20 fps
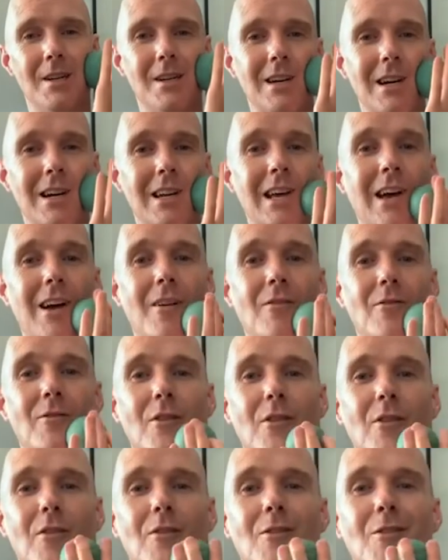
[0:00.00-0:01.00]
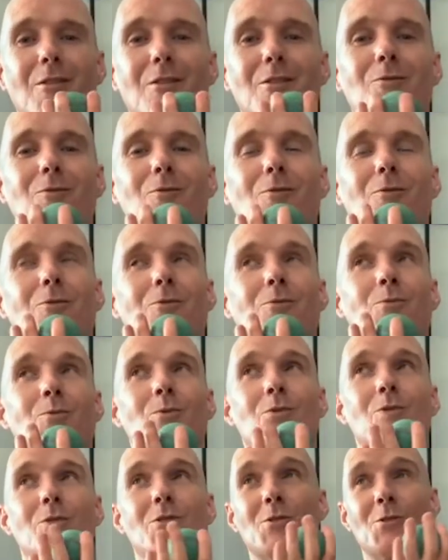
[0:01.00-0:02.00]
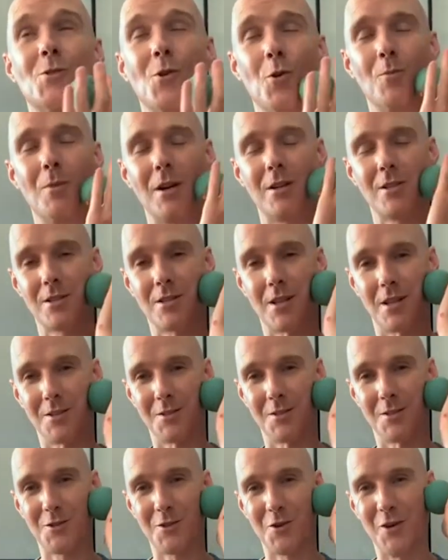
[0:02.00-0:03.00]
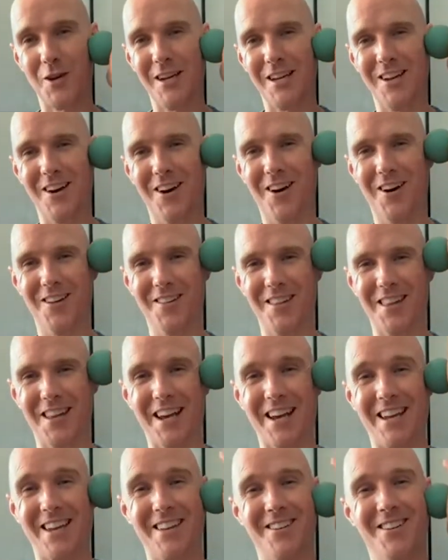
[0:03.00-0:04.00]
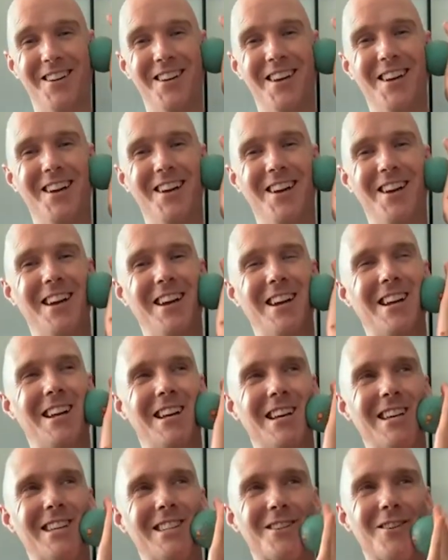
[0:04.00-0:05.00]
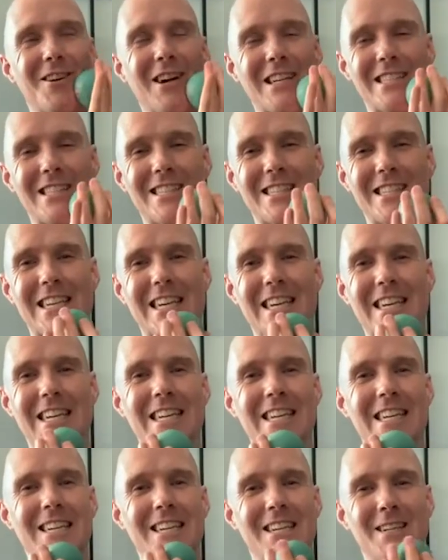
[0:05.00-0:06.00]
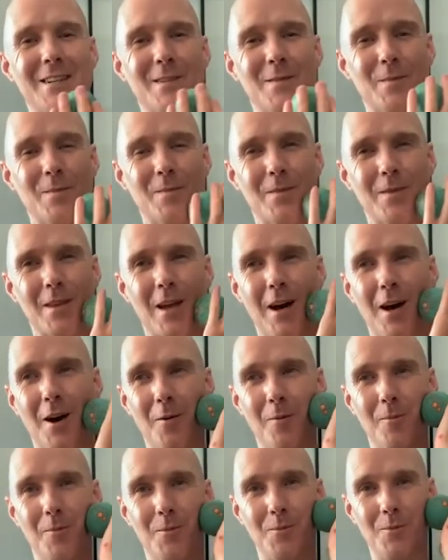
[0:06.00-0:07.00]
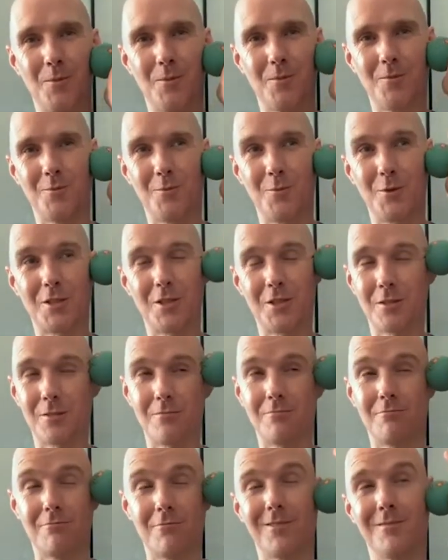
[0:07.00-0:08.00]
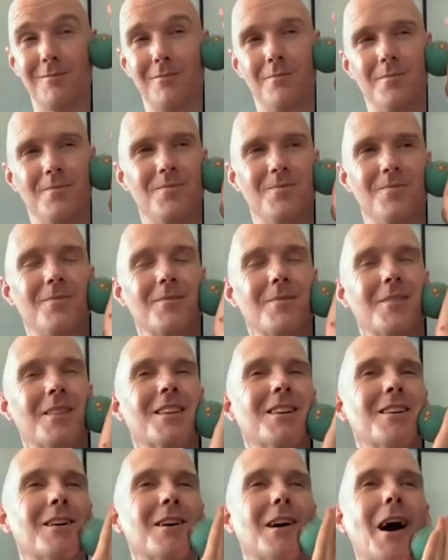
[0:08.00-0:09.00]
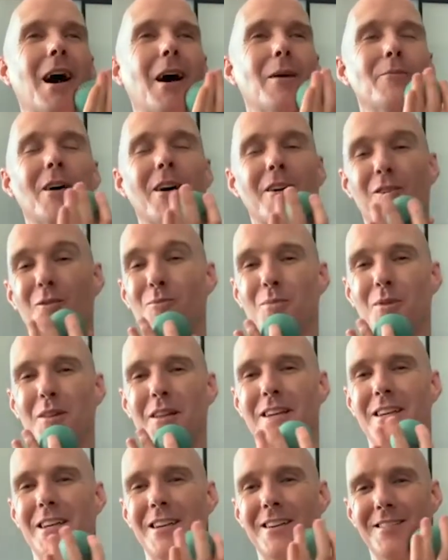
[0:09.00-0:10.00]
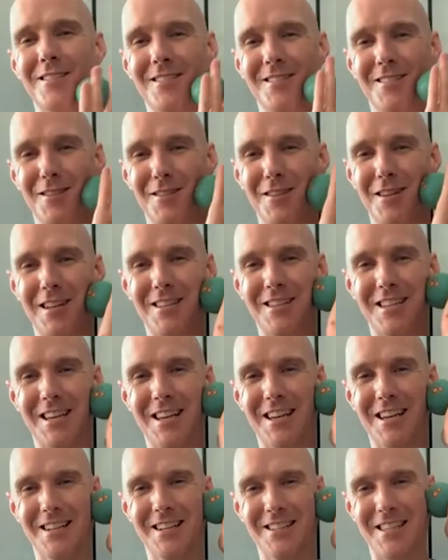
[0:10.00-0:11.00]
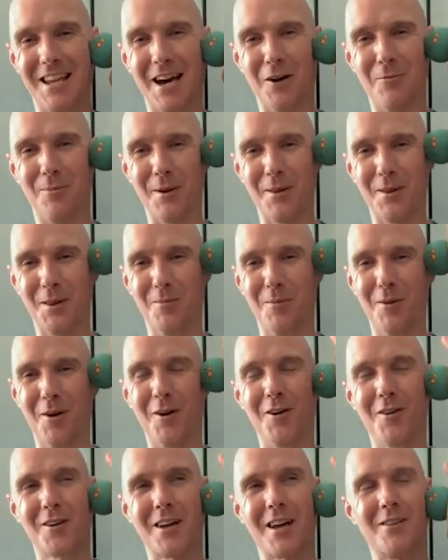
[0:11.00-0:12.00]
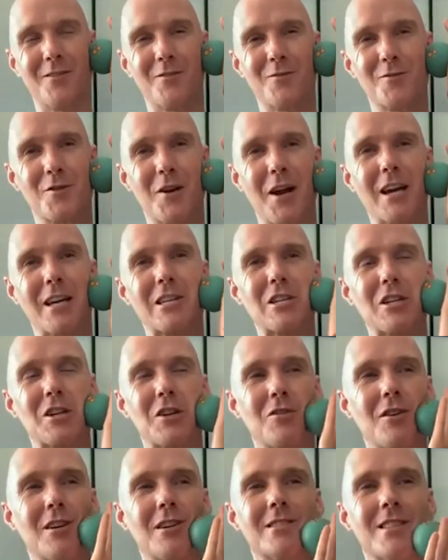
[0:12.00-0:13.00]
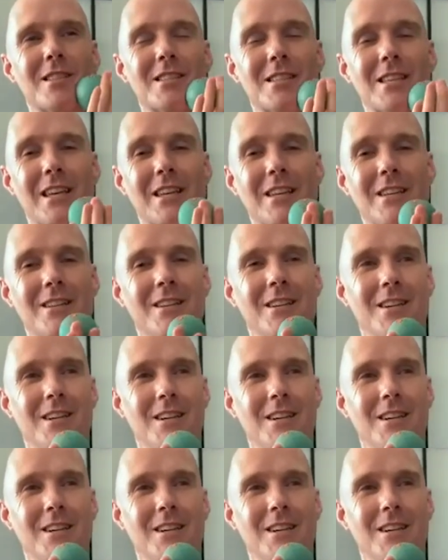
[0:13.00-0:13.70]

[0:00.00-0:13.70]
And I have so much sunscreen on that it's quite sticky, which I'm not complaining. It's helping the ball kind of traction across the skin.